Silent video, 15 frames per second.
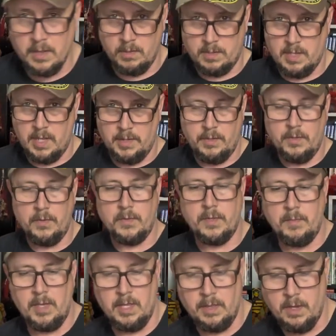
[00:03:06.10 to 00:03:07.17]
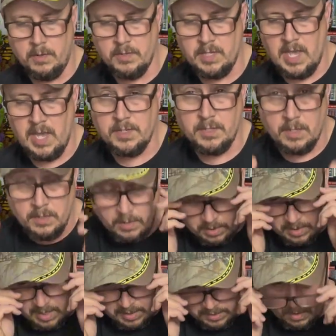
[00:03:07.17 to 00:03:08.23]
looked like Duke to me. Those actually look
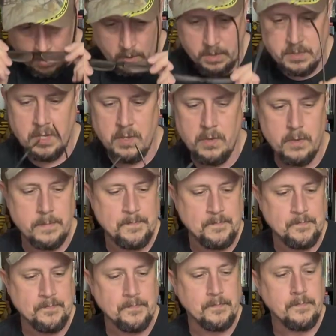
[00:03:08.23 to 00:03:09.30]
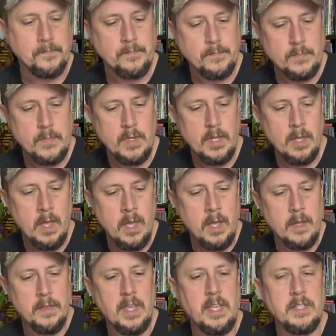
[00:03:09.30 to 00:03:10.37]
like the cartoon.
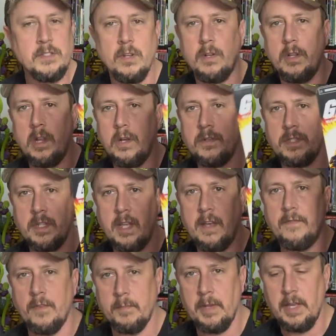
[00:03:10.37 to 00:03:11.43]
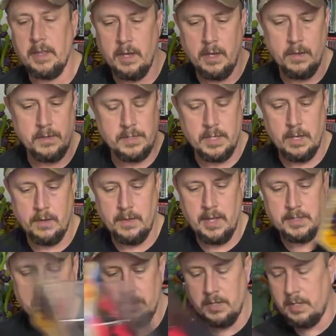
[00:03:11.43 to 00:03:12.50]
These are close enough for me, though, so
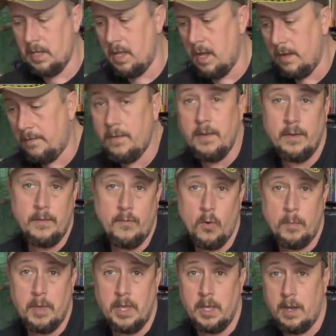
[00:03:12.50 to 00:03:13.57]
that's good enough for me,